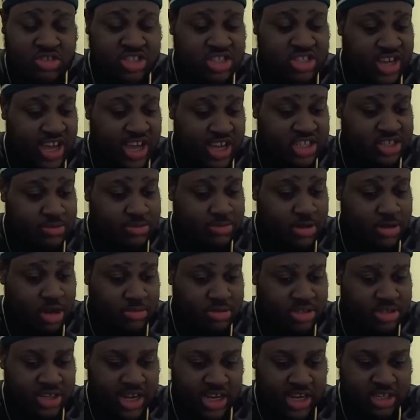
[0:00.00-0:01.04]
Snatch him
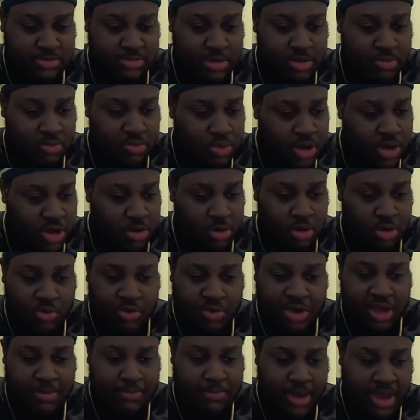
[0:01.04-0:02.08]
up. Snatch him up real
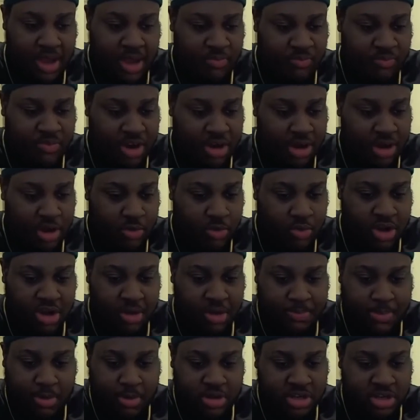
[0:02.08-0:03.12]
quick, man. Very quick
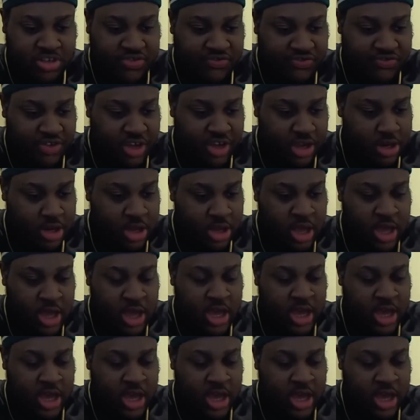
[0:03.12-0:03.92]
up on his feet.